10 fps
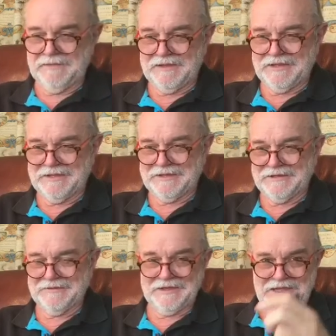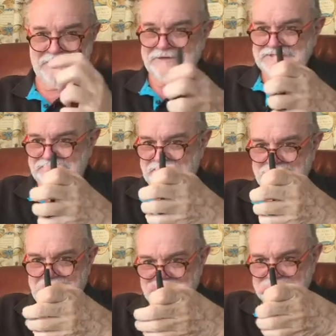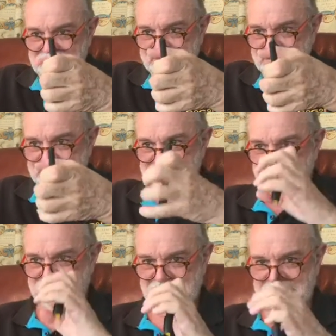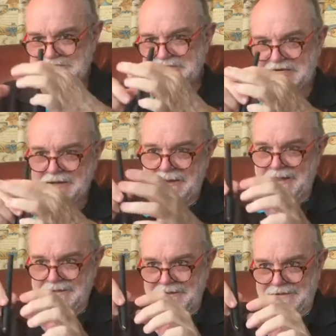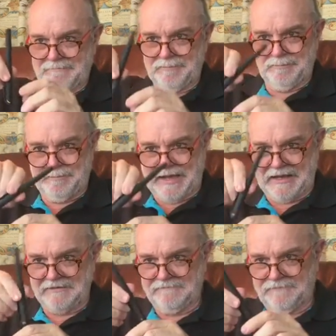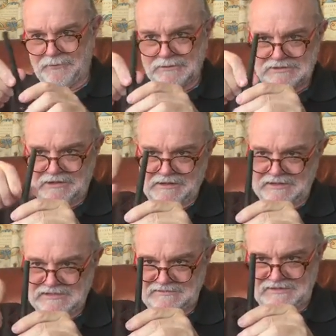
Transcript: Aries. If you can imagine this, it's hinging back and forwards like this. If